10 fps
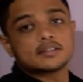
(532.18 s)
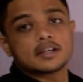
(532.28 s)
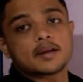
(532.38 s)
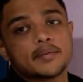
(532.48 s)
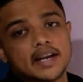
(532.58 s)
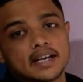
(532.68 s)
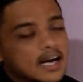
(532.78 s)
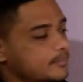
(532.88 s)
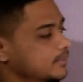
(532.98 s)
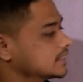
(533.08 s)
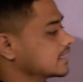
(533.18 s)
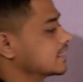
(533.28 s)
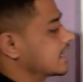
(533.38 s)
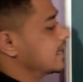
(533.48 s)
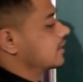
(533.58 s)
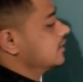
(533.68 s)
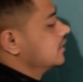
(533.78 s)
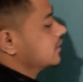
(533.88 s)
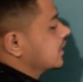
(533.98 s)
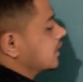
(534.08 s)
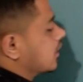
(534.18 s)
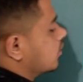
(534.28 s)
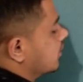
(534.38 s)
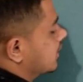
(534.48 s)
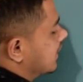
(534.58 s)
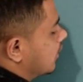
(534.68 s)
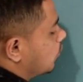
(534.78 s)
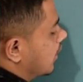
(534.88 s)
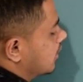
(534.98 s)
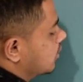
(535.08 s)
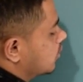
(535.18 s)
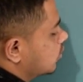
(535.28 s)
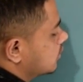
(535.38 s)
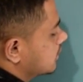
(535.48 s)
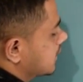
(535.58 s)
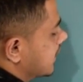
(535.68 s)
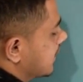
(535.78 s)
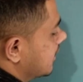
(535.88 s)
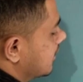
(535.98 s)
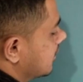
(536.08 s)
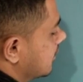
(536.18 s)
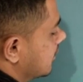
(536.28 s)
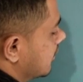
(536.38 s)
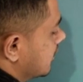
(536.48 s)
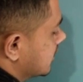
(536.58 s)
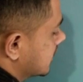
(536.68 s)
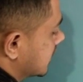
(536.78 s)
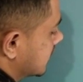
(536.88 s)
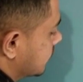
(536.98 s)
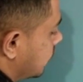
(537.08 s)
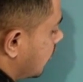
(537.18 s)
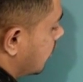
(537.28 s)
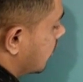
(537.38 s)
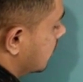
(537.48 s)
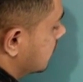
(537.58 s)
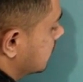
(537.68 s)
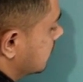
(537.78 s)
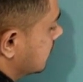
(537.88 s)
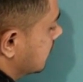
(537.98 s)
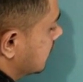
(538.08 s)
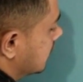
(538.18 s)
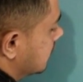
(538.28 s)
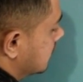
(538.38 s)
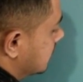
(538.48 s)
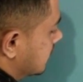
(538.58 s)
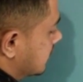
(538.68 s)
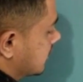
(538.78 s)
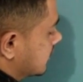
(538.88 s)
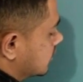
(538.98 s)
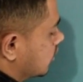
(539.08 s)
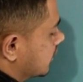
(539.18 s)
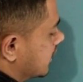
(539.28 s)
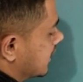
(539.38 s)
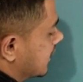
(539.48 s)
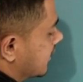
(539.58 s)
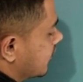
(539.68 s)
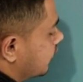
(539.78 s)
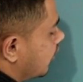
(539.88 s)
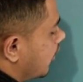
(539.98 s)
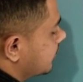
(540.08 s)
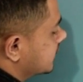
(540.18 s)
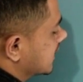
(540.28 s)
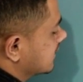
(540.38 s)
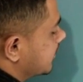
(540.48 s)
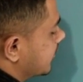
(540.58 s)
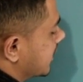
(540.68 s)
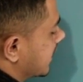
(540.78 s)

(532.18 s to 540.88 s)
remaining carbons are there, right? They concluded that 1, 2, 3, this is 4. So it will form 6-membered